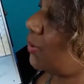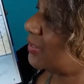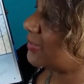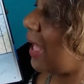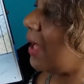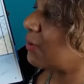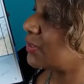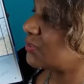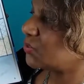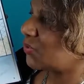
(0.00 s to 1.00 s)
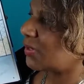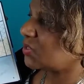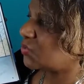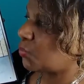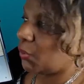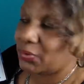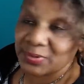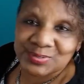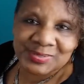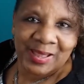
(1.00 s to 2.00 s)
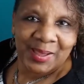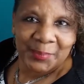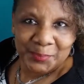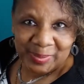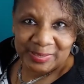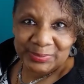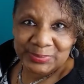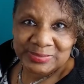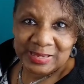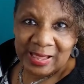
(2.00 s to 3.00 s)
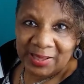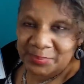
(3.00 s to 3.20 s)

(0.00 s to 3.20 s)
us how construction workers build a